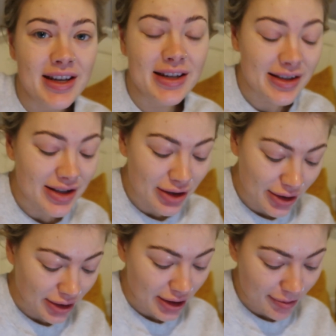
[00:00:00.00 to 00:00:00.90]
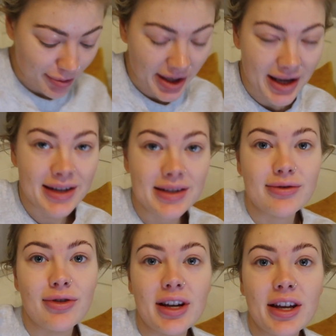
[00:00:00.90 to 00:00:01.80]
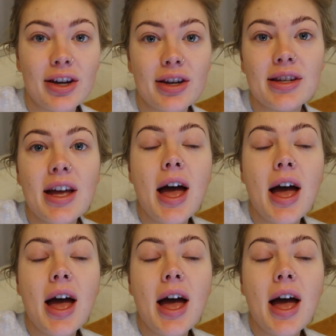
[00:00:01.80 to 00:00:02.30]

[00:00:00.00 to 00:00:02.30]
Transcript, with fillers: It doesn't look good, but it is really good.